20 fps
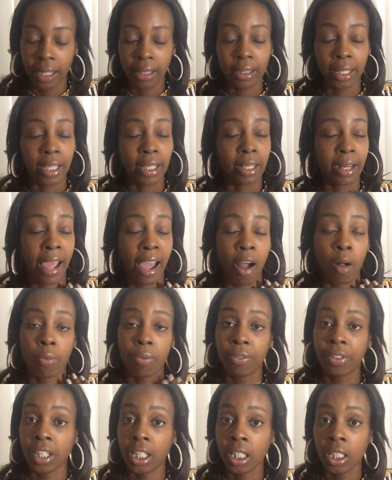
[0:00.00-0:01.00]
They can
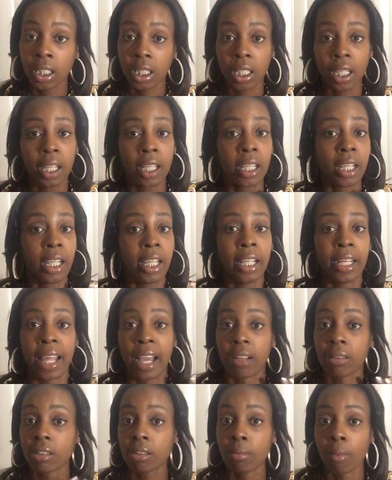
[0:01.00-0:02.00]
outthink and
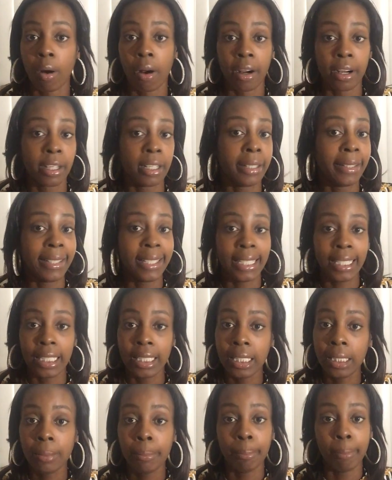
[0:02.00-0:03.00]
outsmart
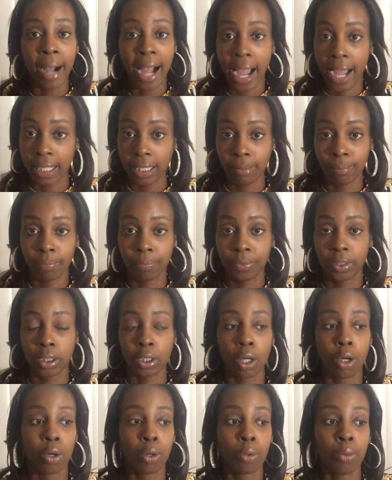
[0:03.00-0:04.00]
anybody.
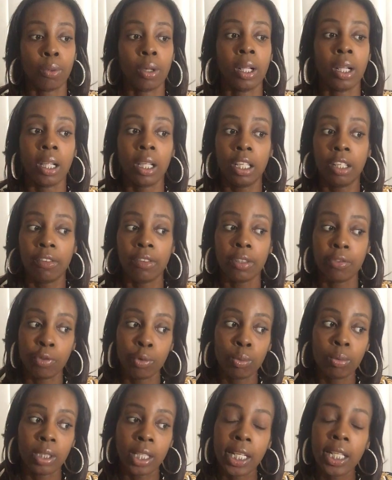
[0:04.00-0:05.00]
So even if
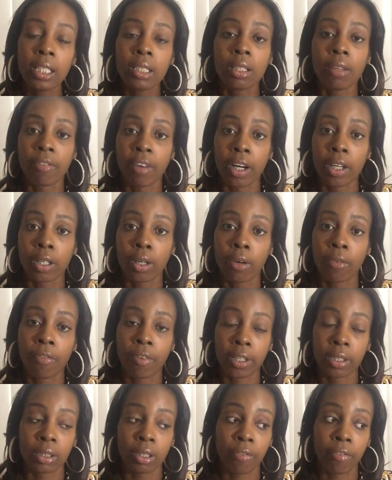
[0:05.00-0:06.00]
you think the
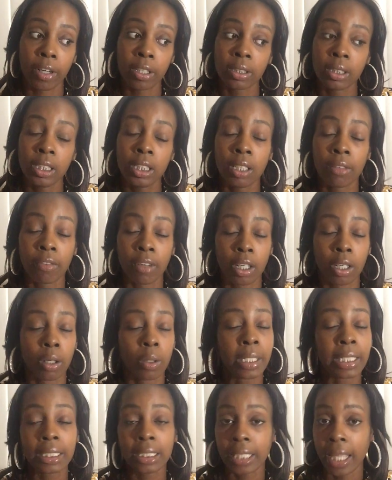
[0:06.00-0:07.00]
first deacon
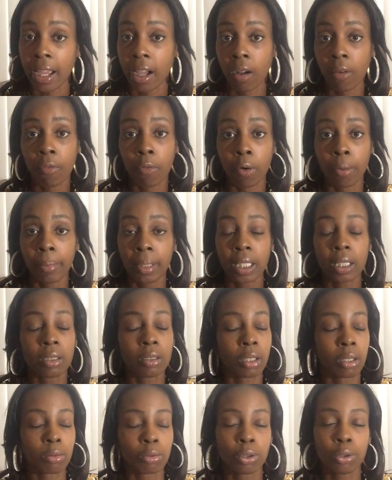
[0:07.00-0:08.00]
Virgo is down for a minute,
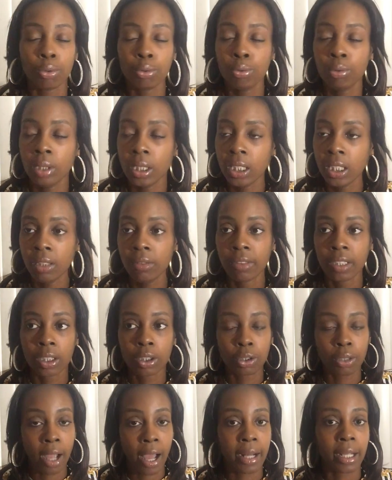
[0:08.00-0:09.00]
don't you even
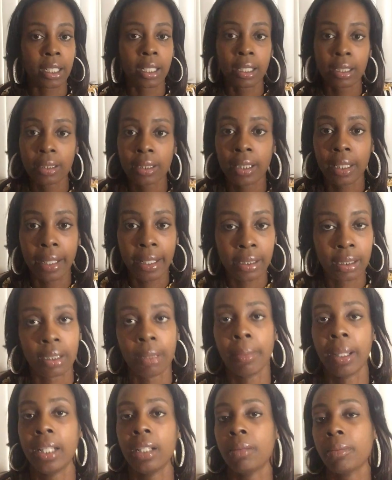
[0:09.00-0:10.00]
try to
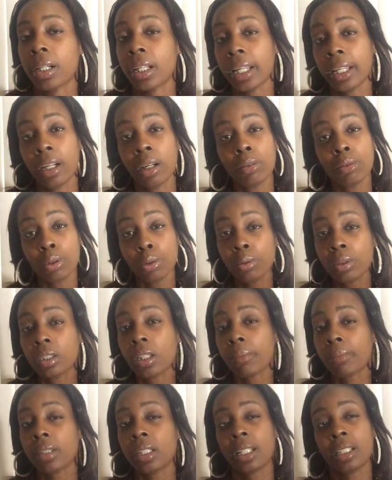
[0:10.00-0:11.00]
underestimate them, because they're gonna do
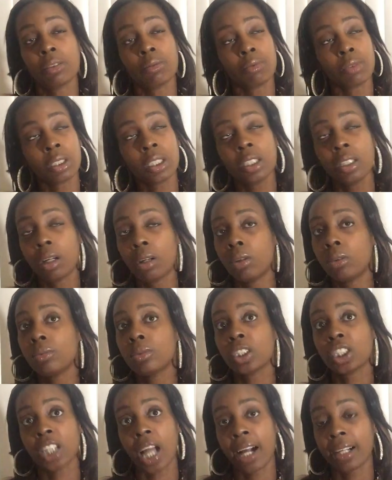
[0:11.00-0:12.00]
something that's really gonna
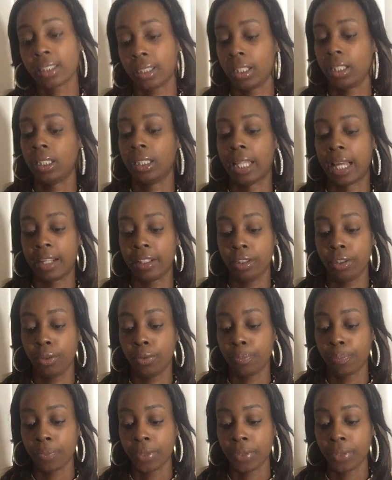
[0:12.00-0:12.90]
shock the hell out of you.